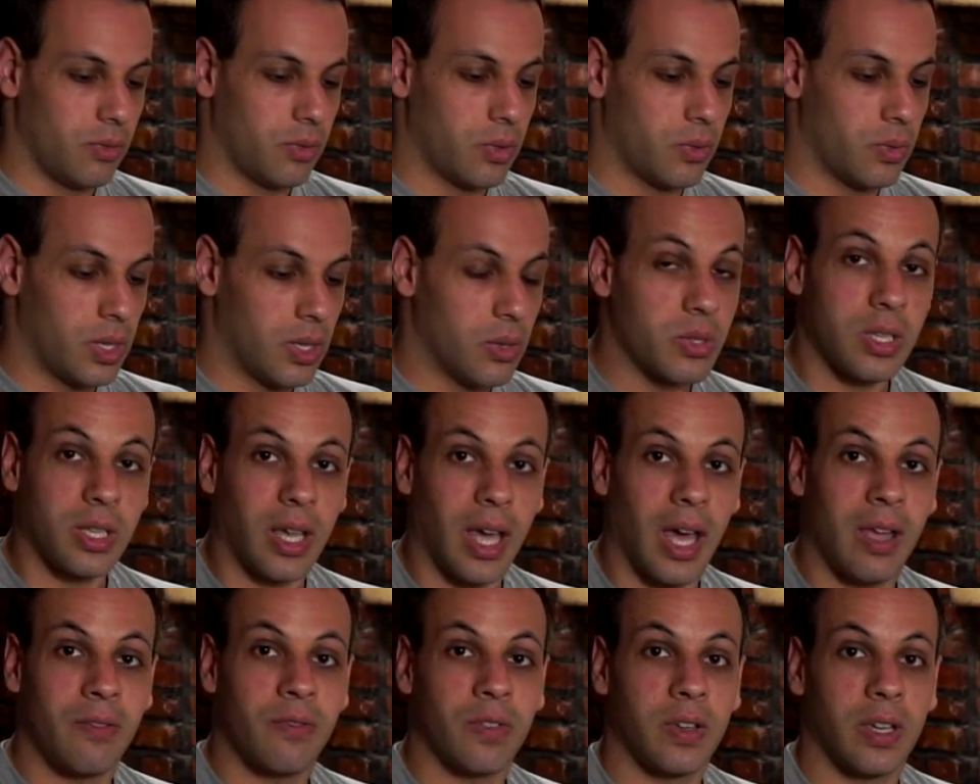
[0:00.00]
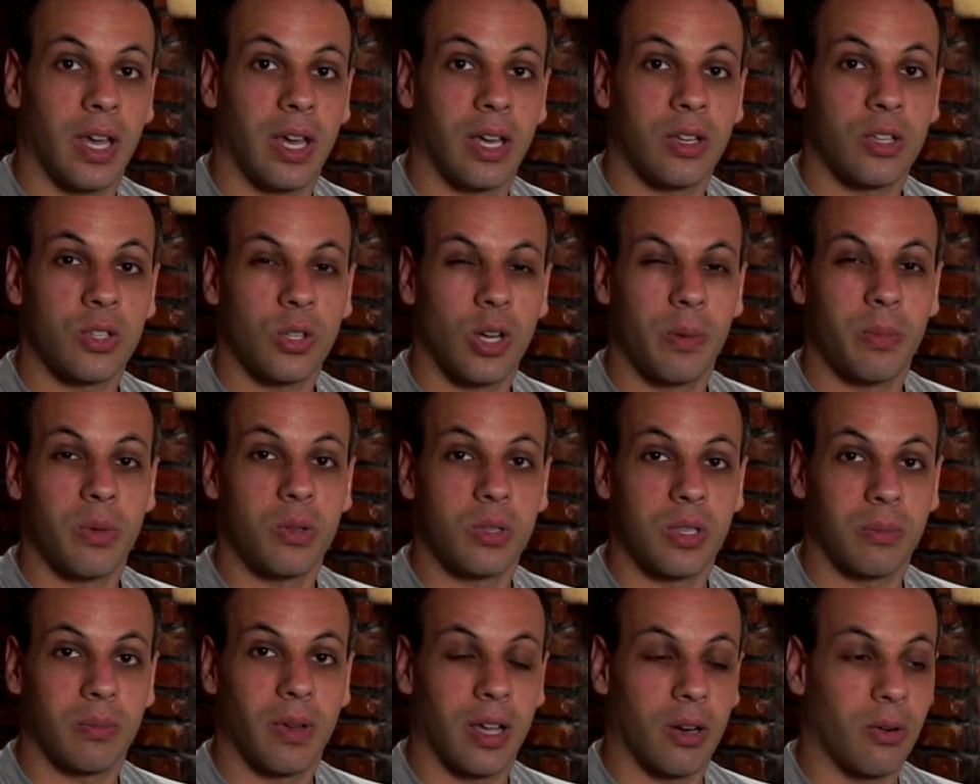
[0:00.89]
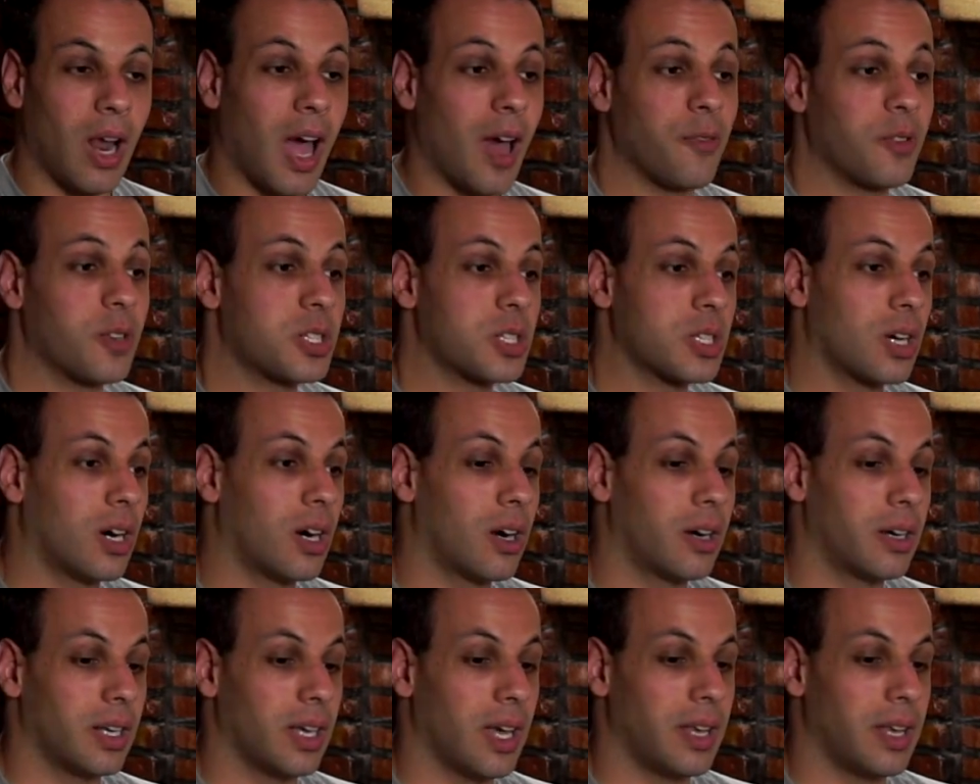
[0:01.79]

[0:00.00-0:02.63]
using N V E N C, so I'm using my graphics card,